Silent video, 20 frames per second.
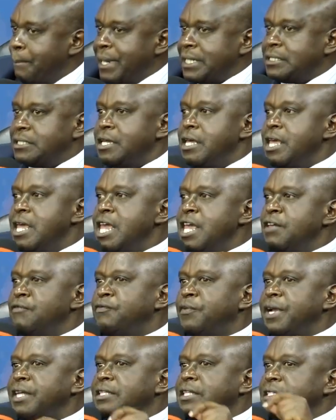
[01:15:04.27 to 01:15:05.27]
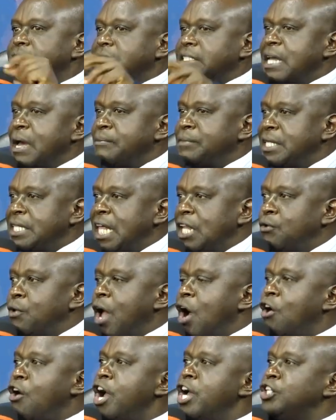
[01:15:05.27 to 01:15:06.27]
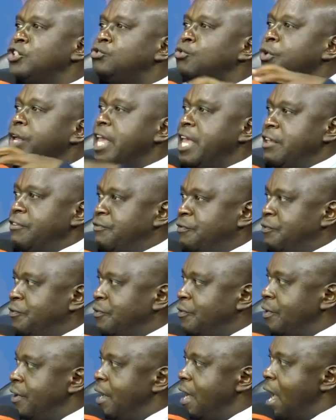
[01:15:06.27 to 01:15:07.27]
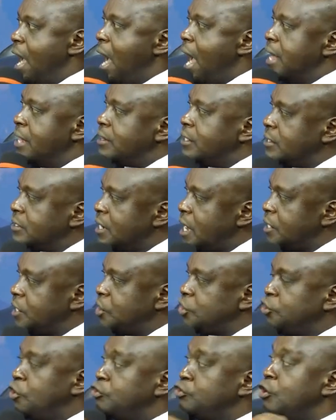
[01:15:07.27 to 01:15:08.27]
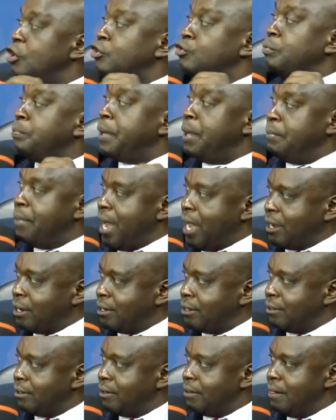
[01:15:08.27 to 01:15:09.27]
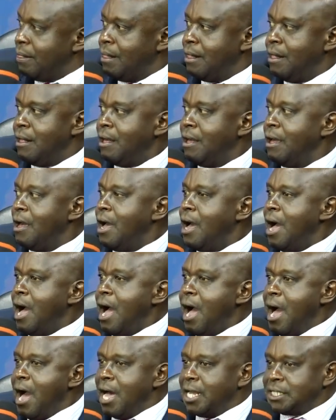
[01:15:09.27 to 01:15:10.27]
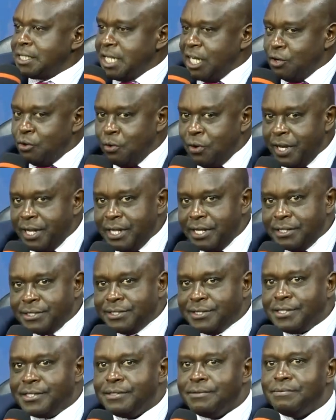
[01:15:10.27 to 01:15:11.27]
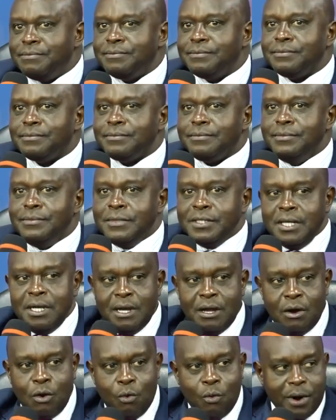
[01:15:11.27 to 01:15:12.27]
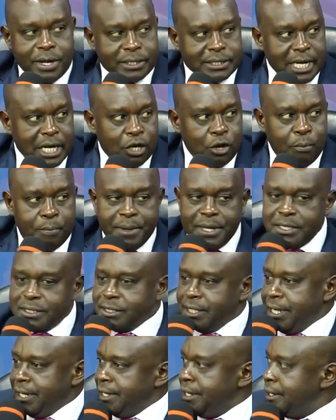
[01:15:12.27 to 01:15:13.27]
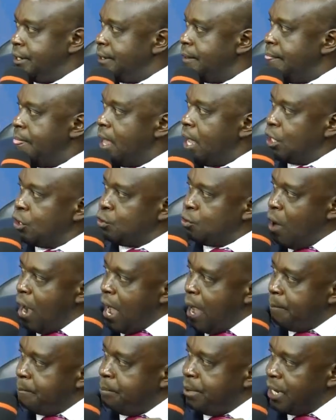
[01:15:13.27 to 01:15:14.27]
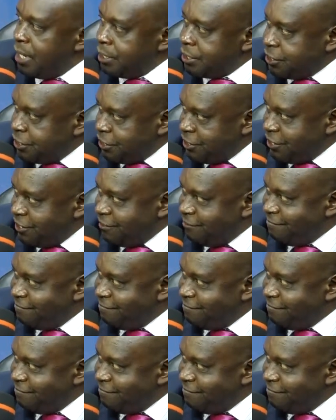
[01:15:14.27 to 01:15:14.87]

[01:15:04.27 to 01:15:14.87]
But if it is something that we are going to give, and the church is not going to pay back, as the rule is, what Elder Bear said, your ability.